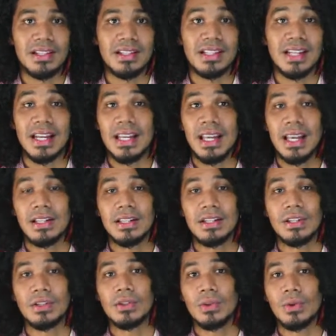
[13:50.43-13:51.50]
dedicated
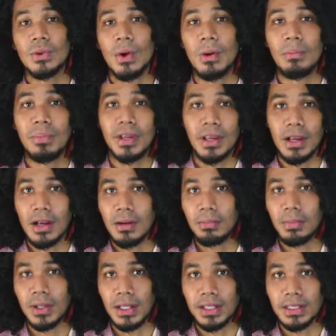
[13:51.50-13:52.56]
to being
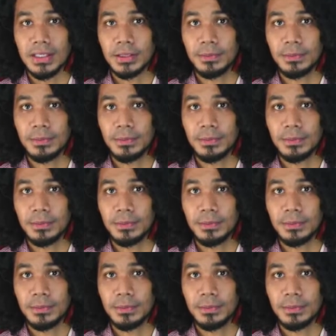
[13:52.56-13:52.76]
blunt.